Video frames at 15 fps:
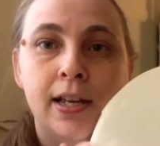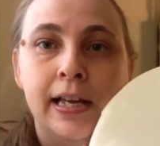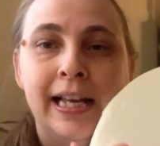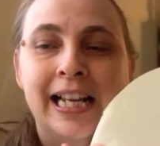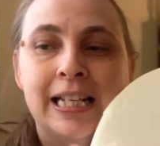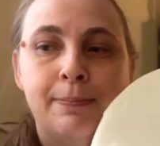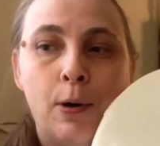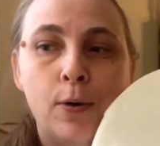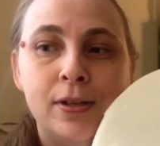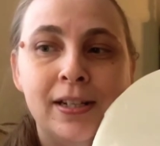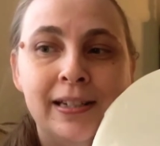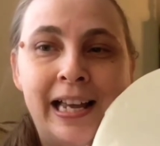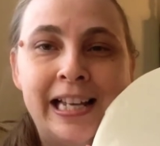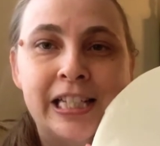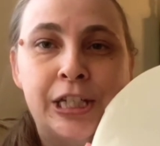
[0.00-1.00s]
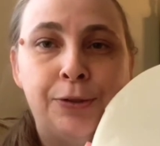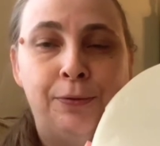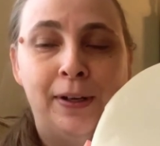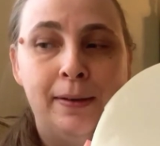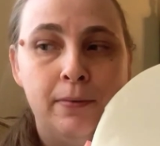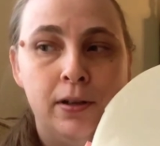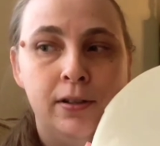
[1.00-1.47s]
It's supposed to last
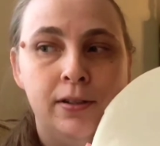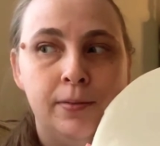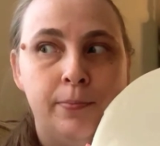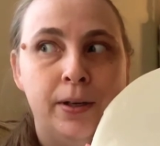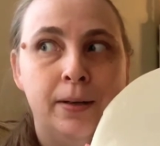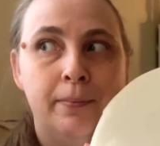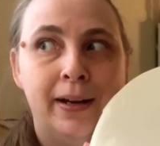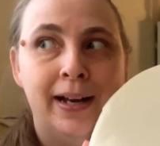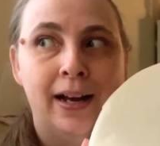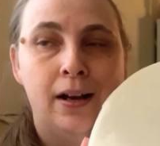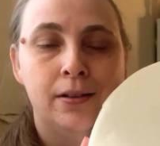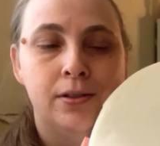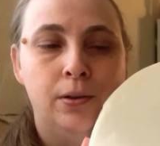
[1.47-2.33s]
3 months, but in my house,